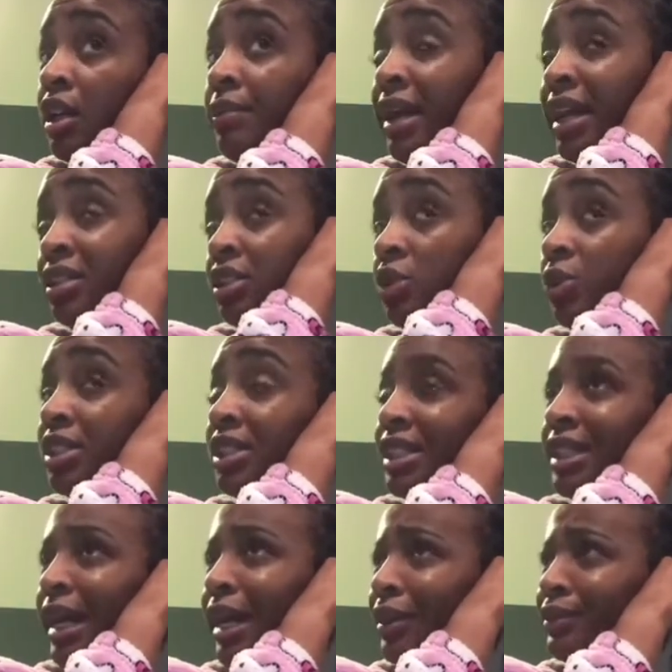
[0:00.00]
actually twisting
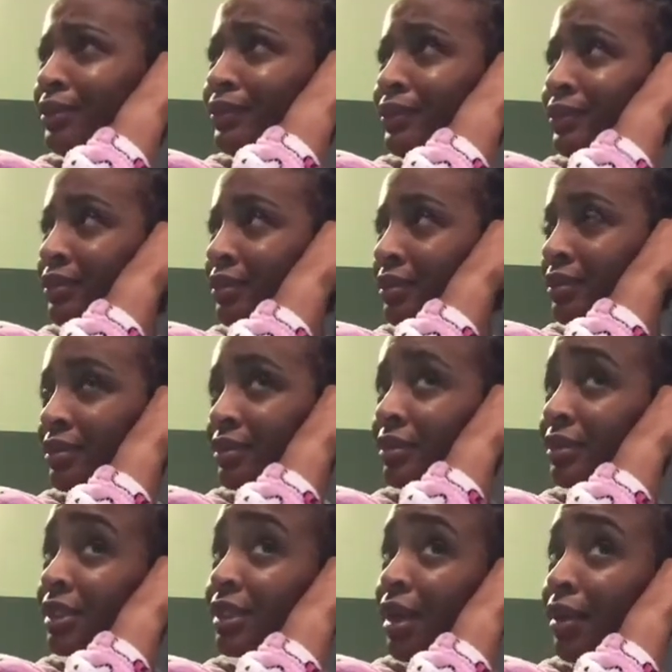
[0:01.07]
down.
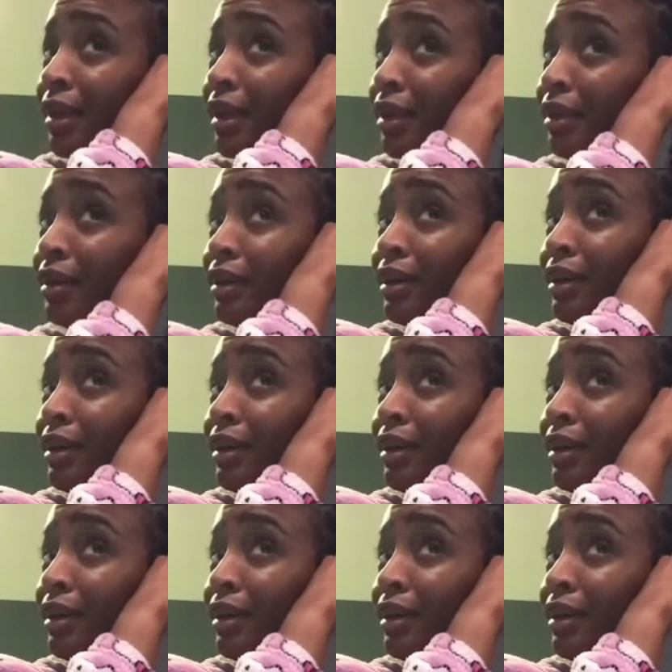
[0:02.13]
Sorry, y'all.